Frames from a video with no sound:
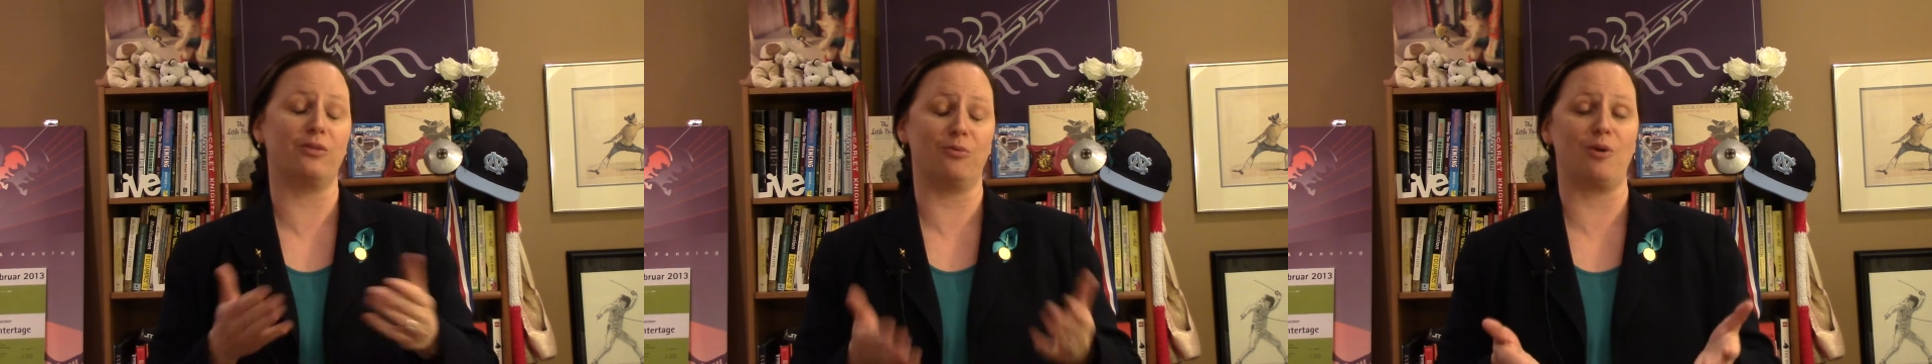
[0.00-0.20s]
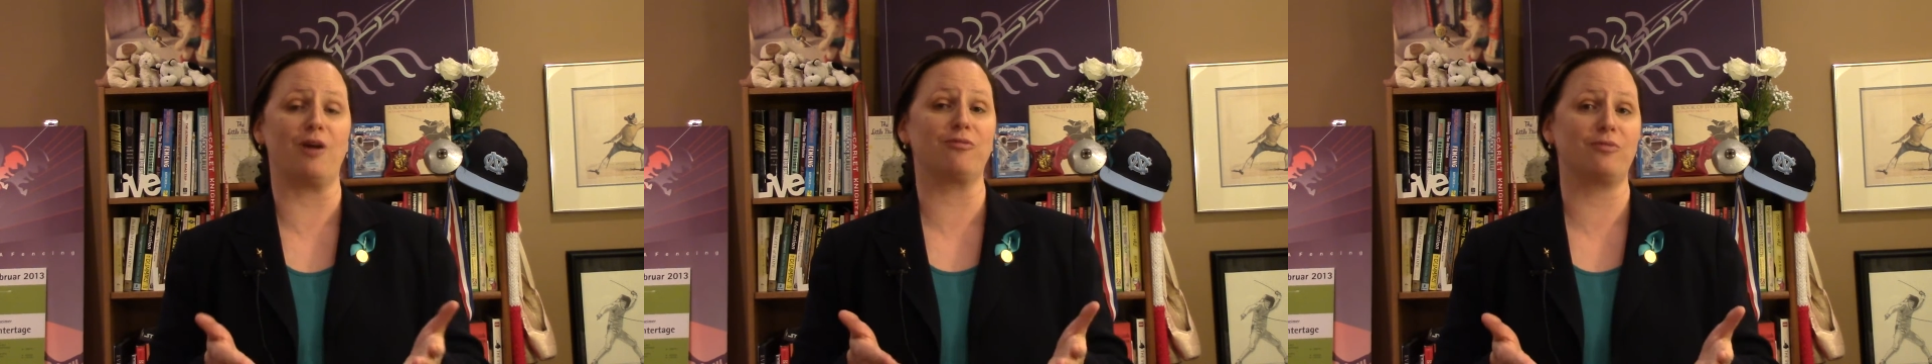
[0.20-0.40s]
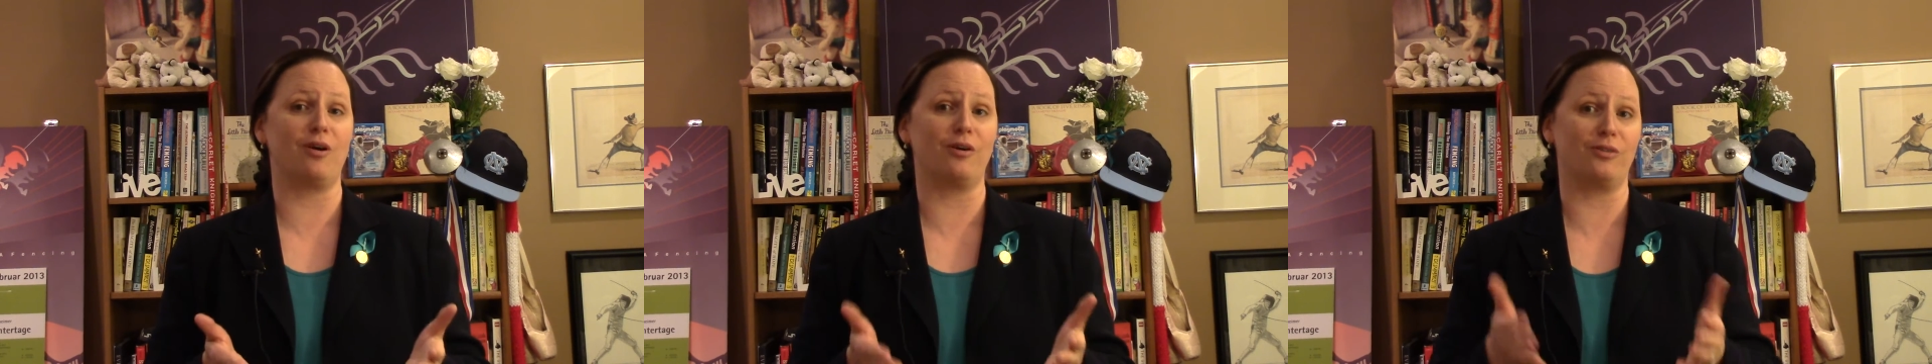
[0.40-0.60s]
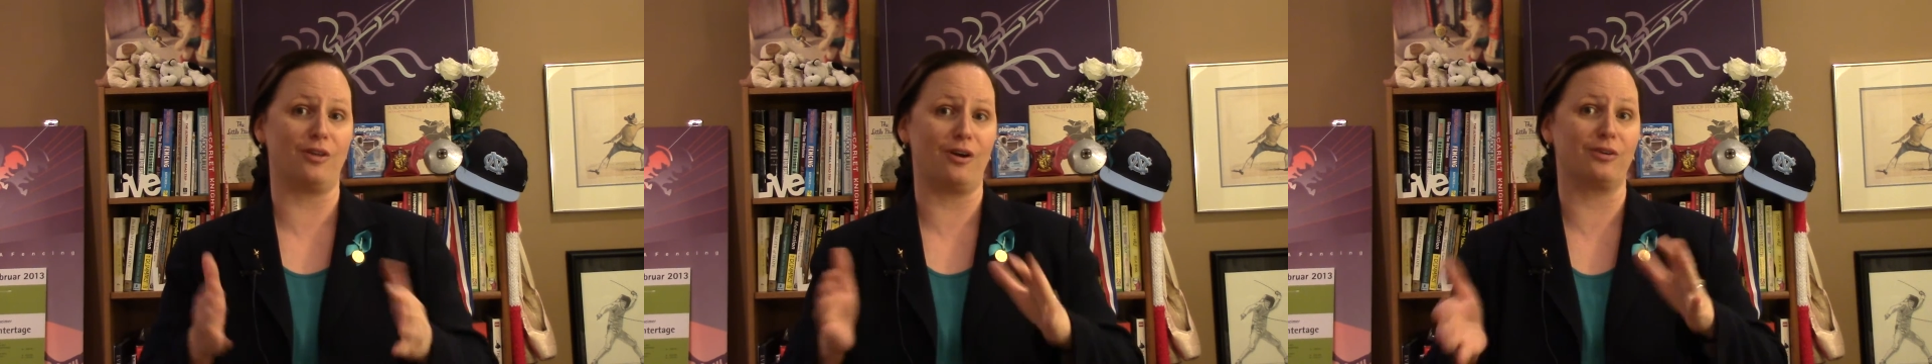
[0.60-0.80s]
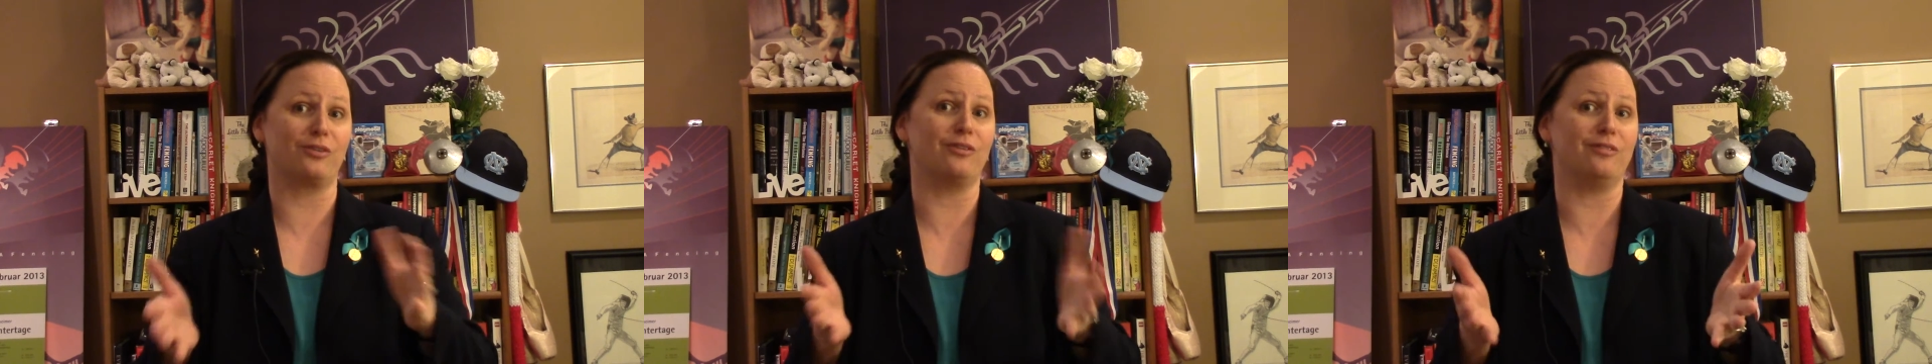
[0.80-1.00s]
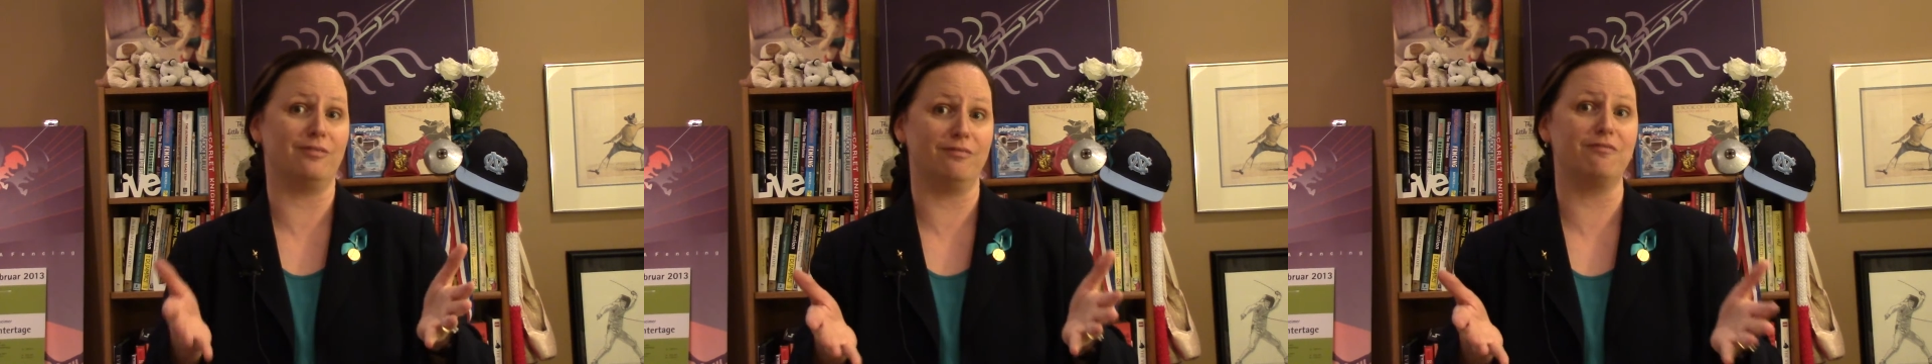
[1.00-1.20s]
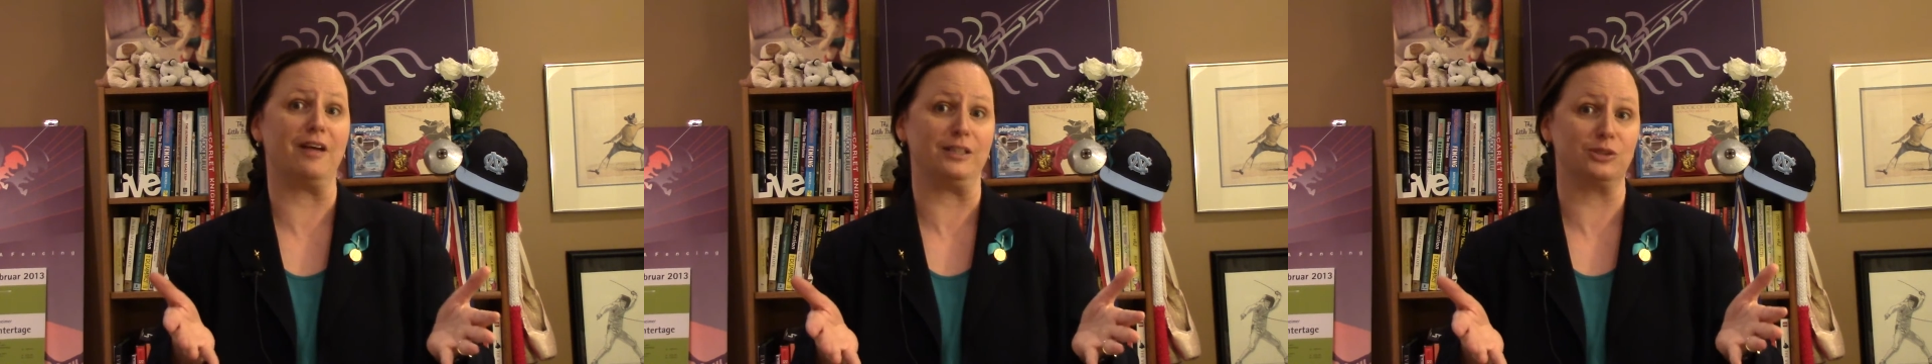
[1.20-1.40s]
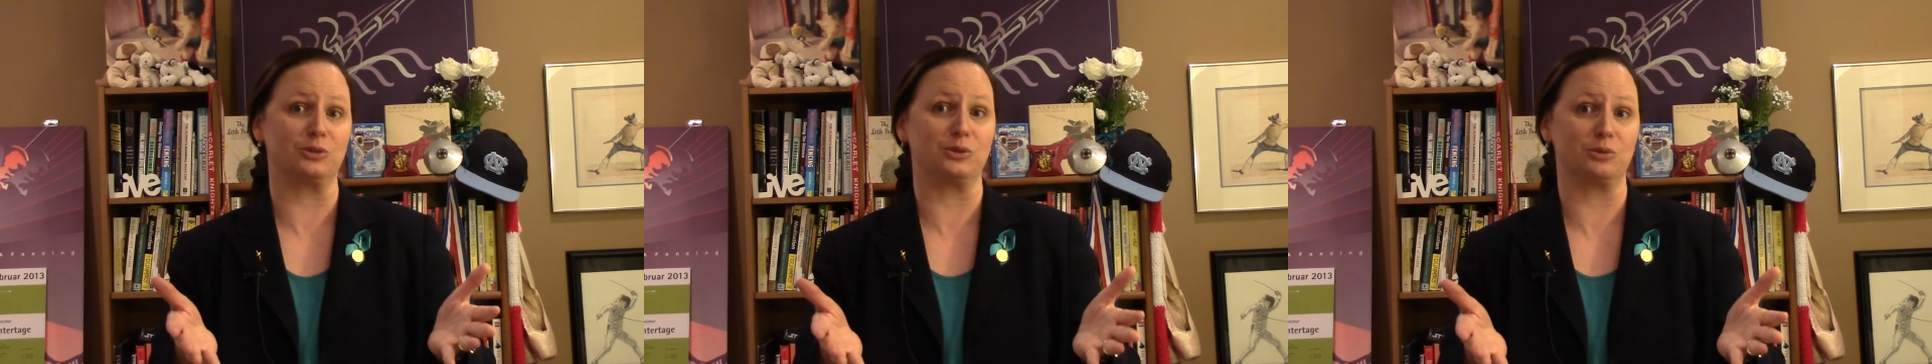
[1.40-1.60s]
the
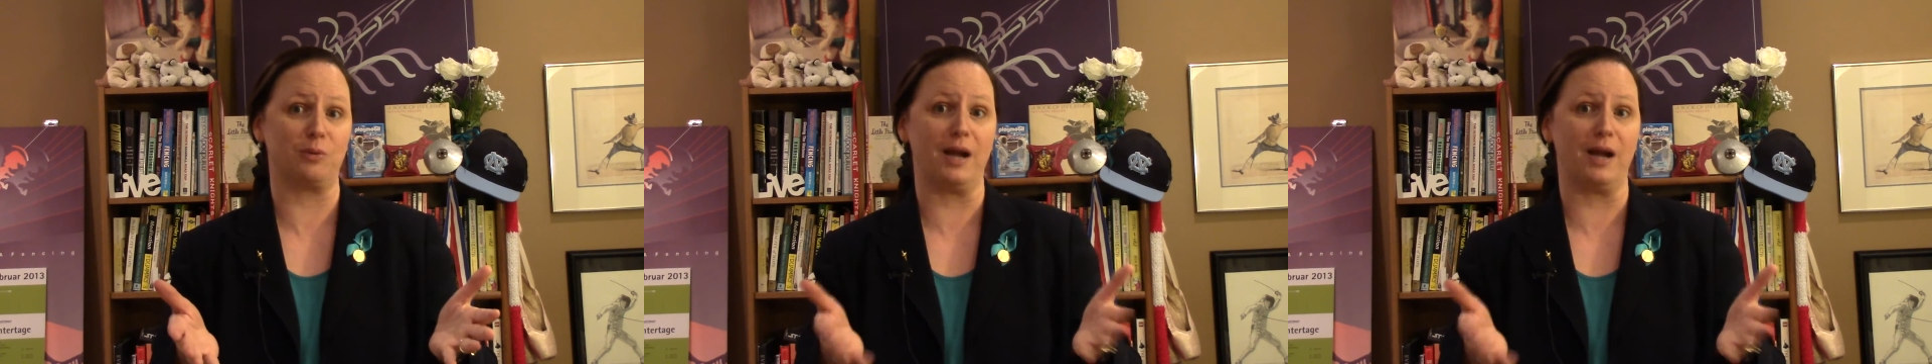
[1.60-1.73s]
fencers,